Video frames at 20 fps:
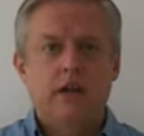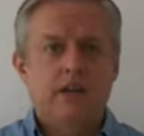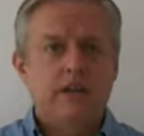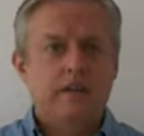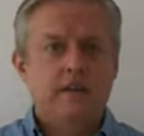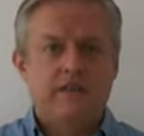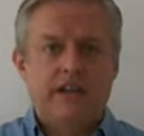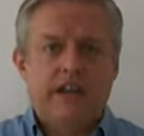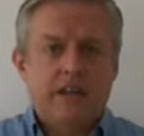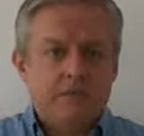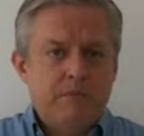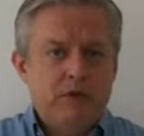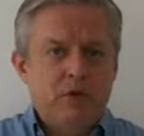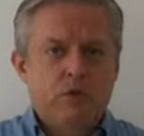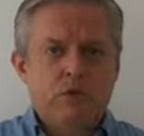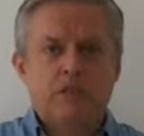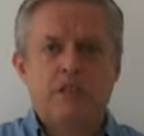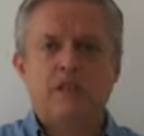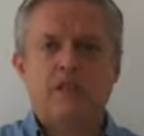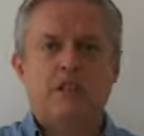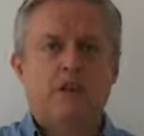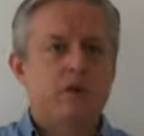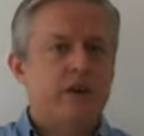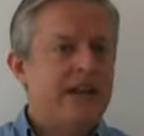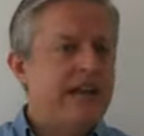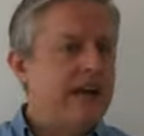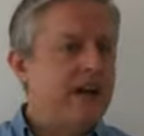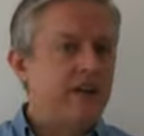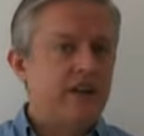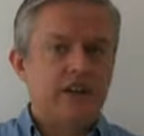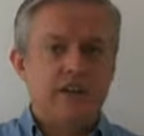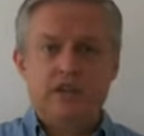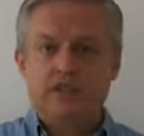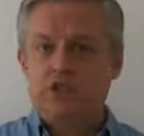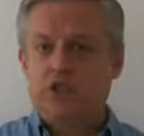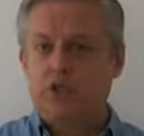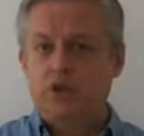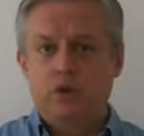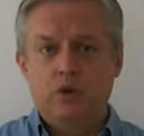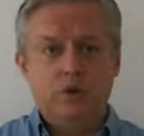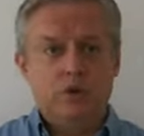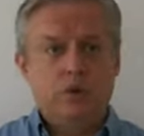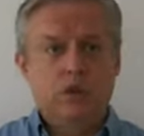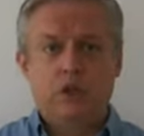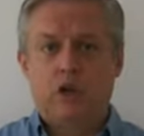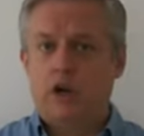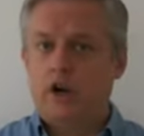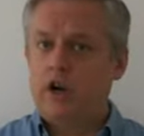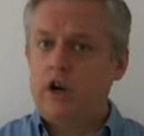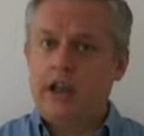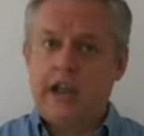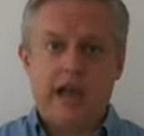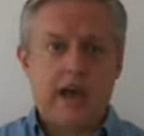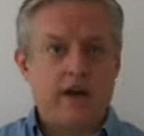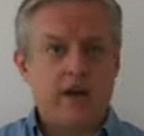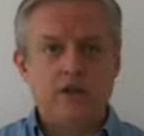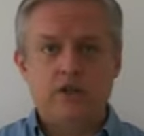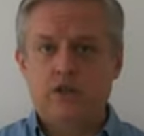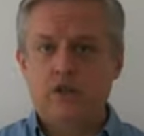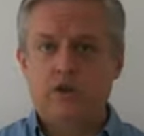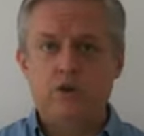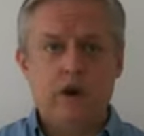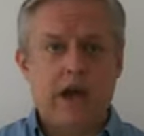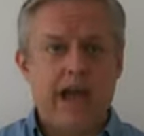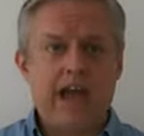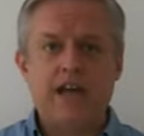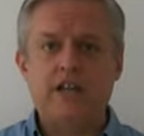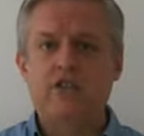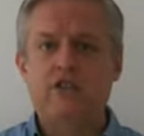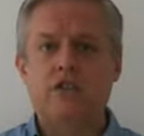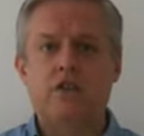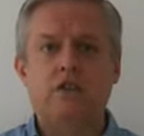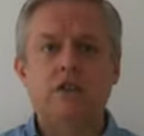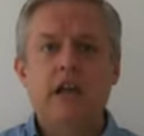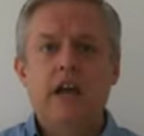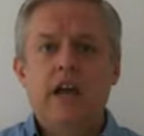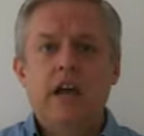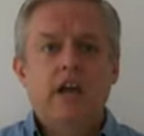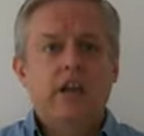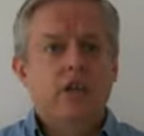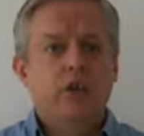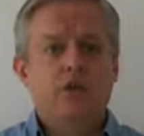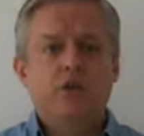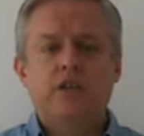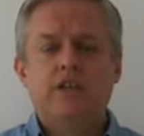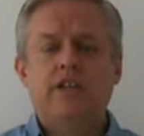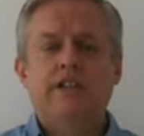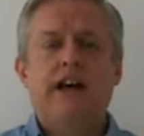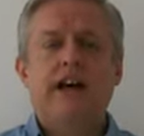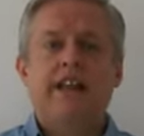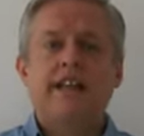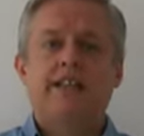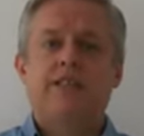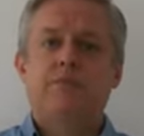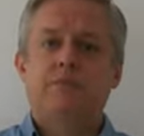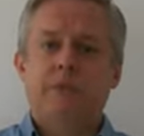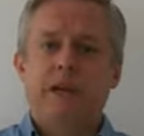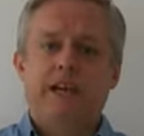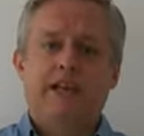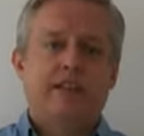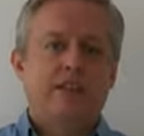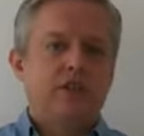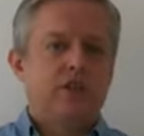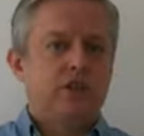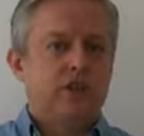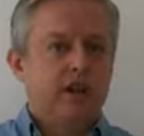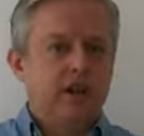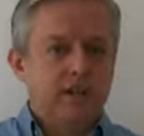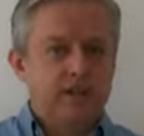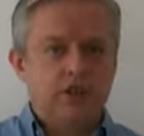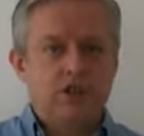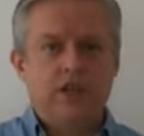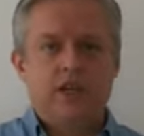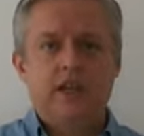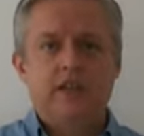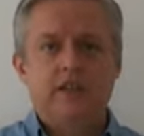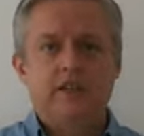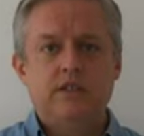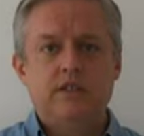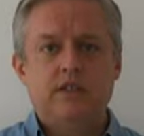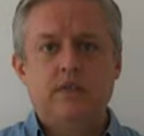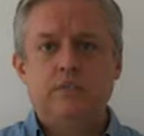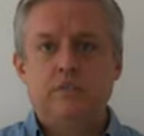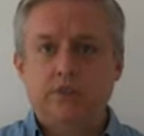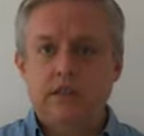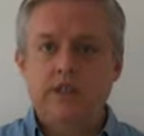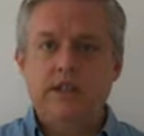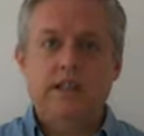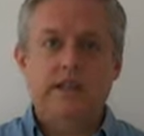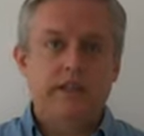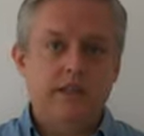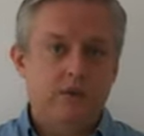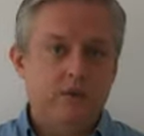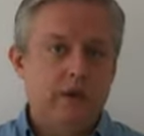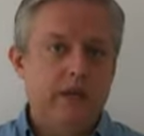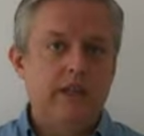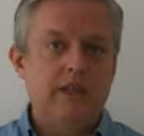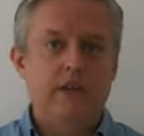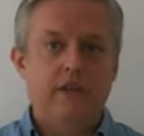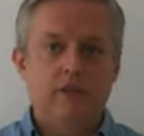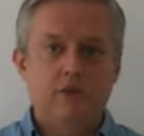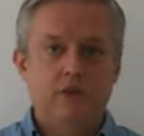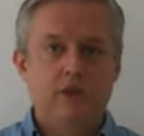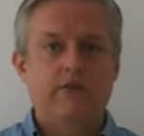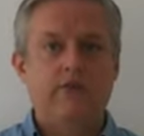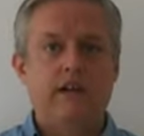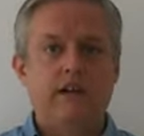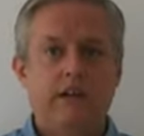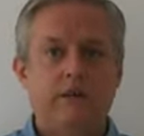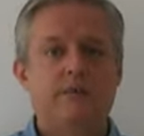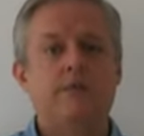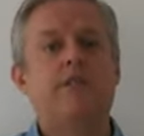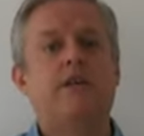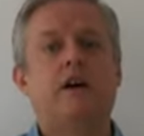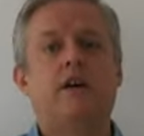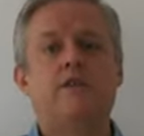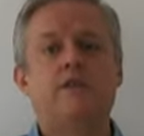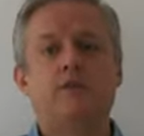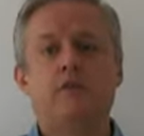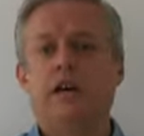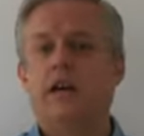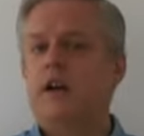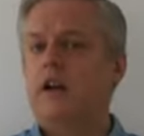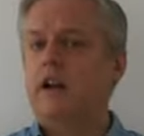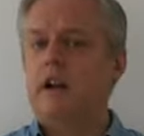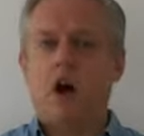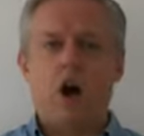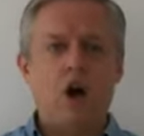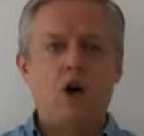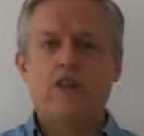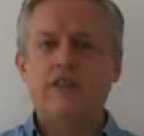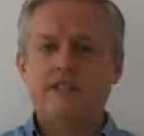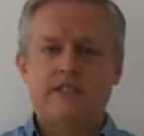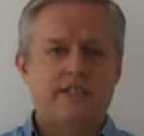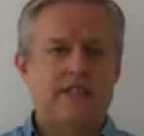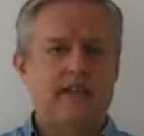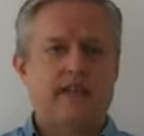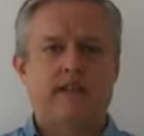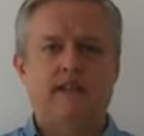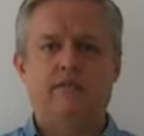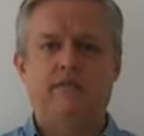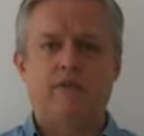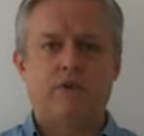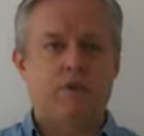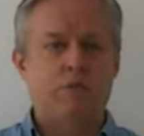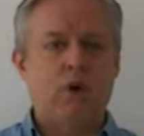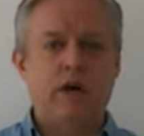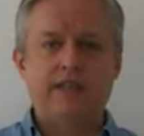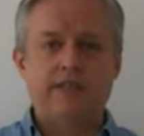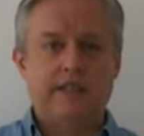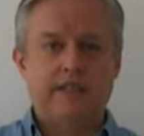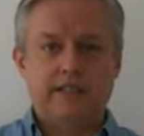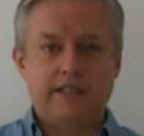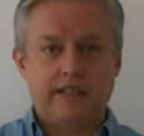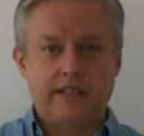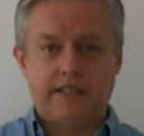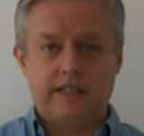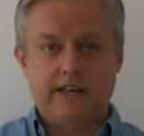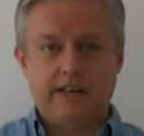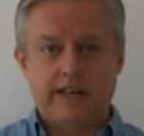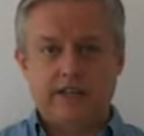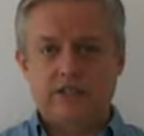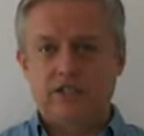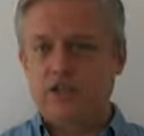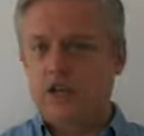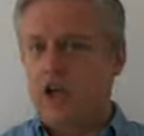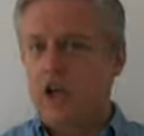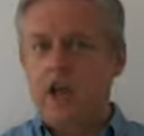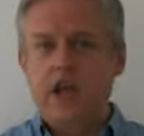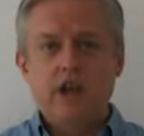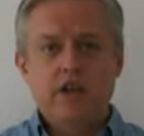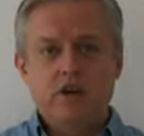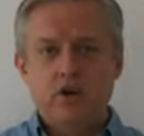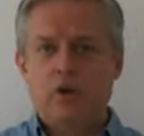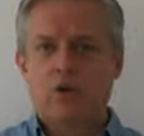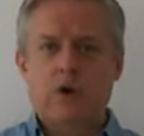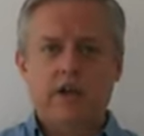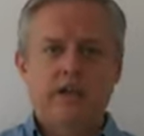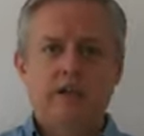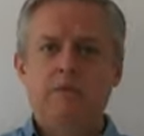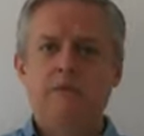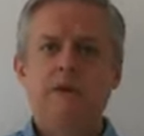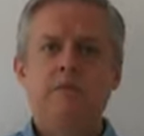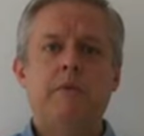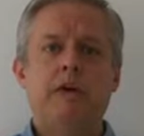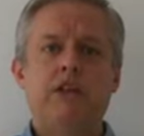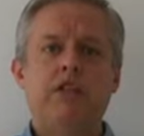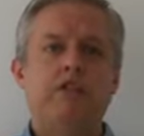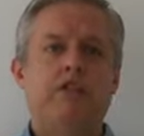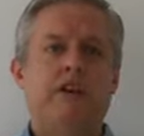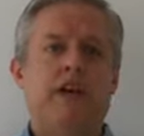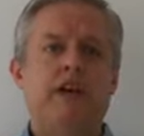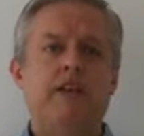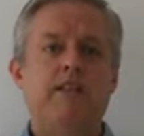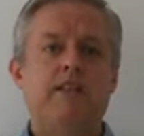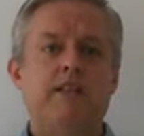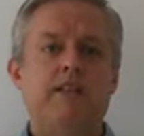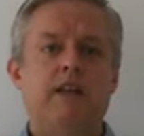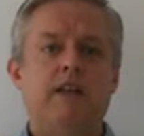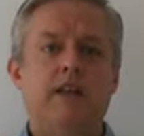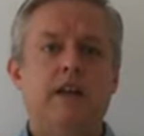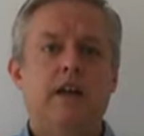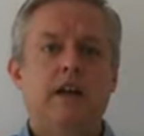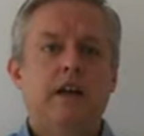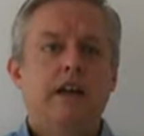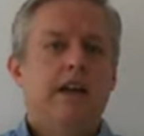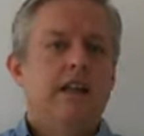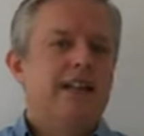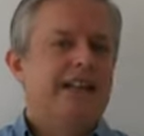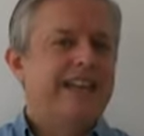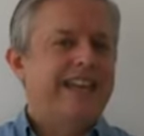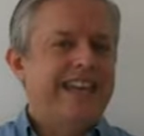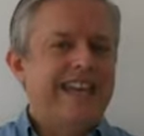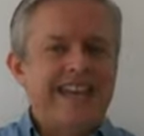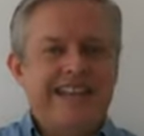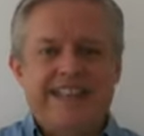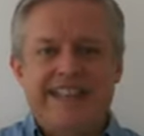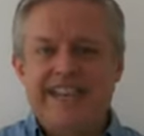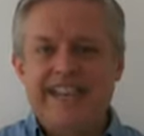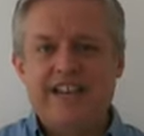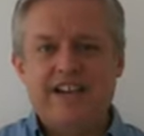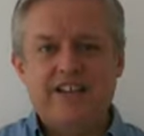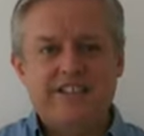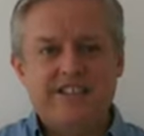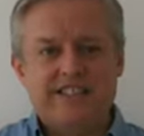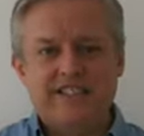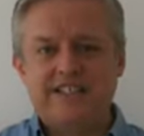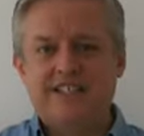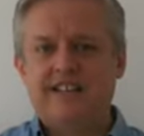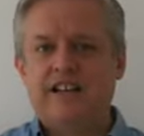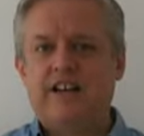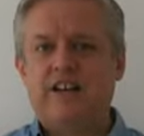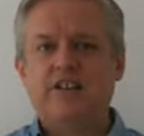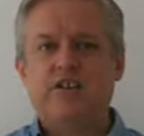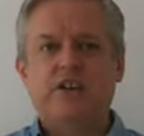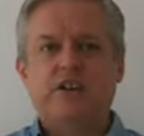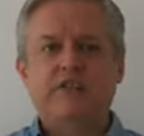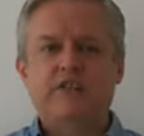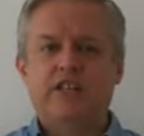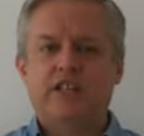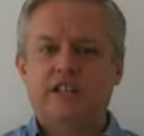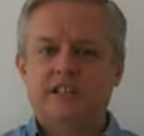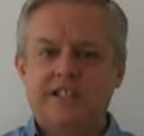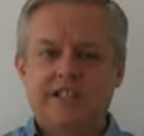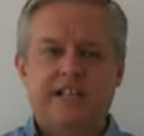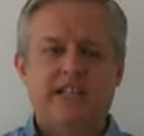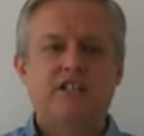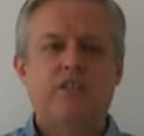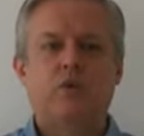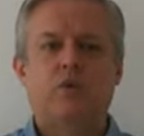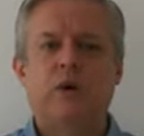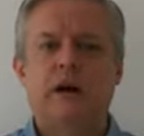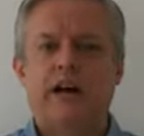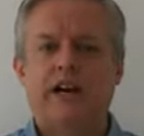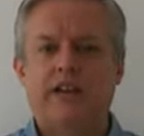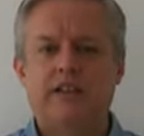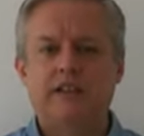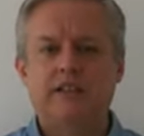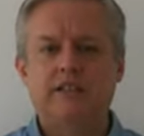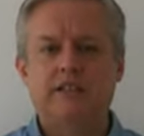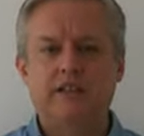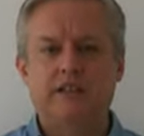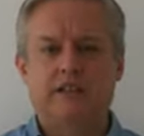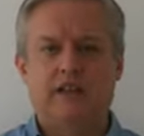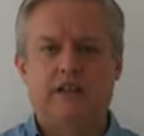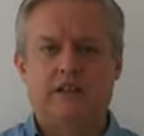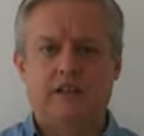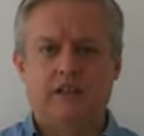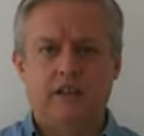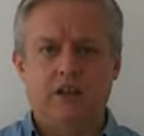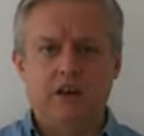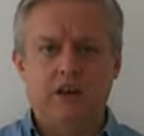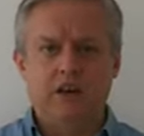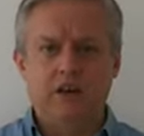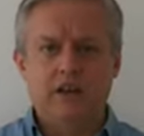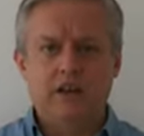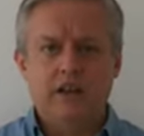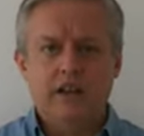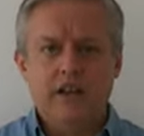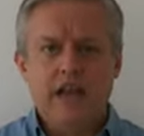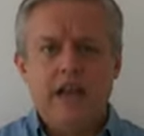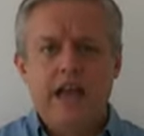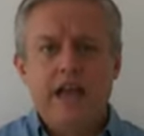Development will slow down as you learn how to do Agile. You should not expect that you're going to change completely the way that you develop software and all of a sudden, from one day to the next, you're going to be much faster. Like anything else that's non-trivial, it takes a while to learn.